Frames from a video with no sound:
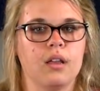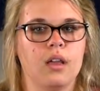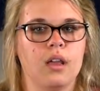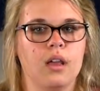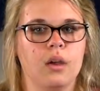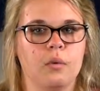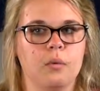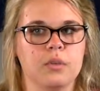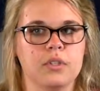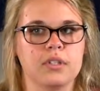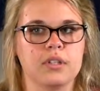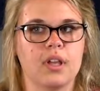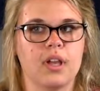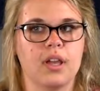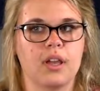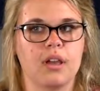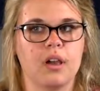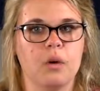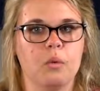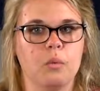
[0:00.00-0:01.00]
it was
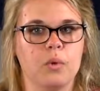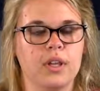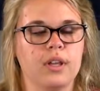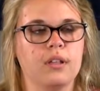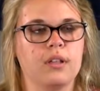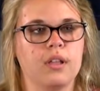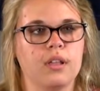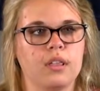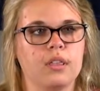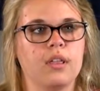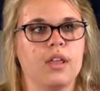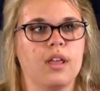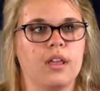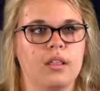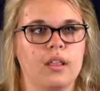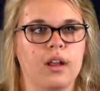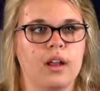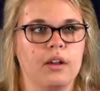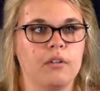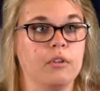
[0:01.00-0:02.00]
like a weekly thing
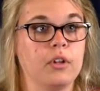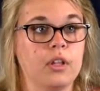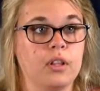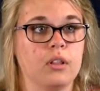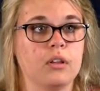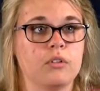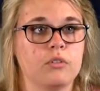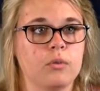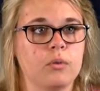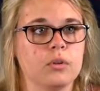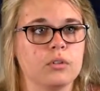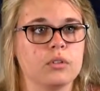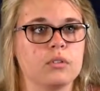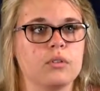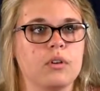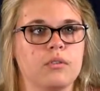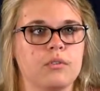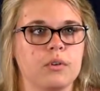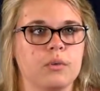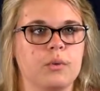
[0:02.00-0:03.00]
that I really look forward
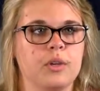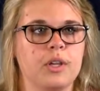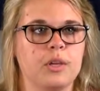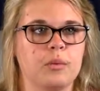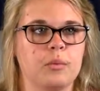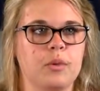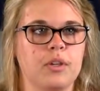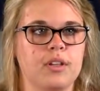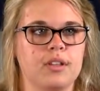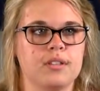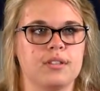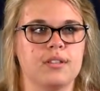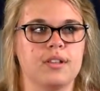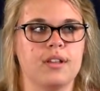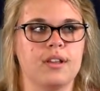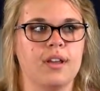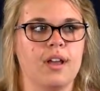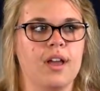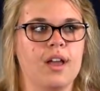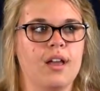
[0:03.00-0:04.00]
to every week because
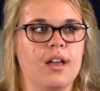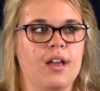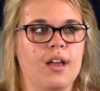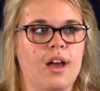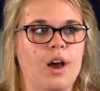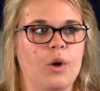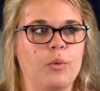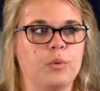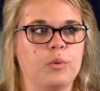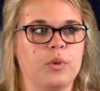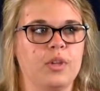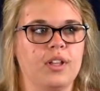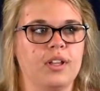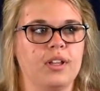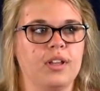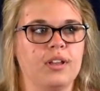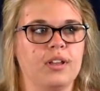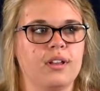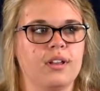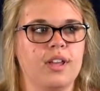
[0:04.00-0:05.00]
they
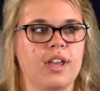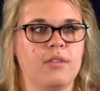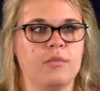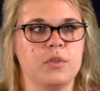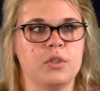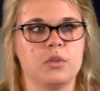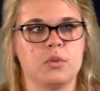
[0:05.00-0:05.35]
gave me